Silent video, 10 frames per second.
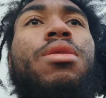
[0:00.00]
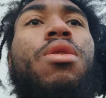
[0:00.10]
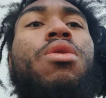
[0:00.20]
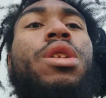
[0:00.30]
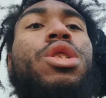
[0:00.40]

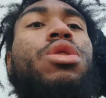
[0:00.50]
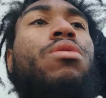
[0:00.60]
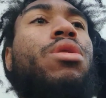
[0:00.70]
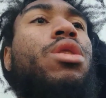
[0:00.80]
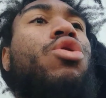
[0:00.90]
or there's
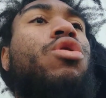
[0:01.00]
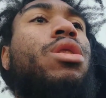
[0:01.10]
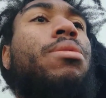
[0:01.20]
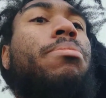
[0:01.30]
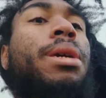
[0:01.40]
no
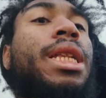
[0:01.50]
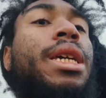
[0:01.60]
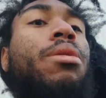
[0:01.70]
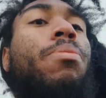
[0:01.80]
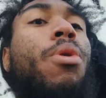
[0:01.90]
intrinsic
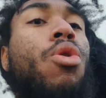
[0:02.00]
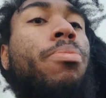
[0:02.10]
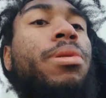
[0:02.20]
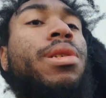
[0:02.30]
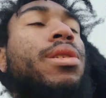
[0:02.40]
meaning or
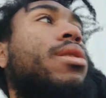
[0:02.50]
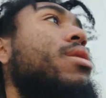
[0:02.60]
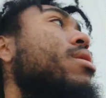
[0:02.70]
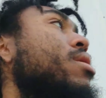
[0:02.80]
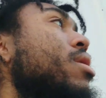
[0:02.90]
purpose
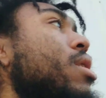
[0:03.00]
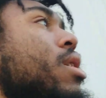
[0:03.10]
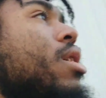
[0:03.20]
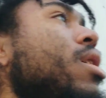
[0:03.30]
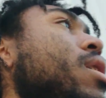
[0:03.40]

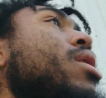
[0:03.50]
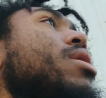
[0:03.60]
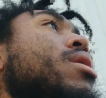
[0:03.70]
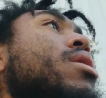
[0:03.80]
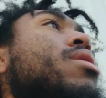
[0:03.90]
in
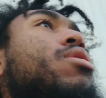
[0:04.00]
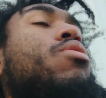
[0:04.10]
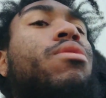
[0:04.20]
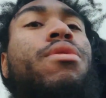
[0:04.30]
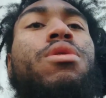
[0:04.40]
the
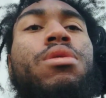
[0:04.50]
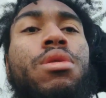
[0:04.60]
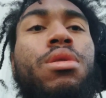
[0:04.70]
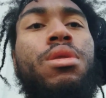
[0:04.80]
universe.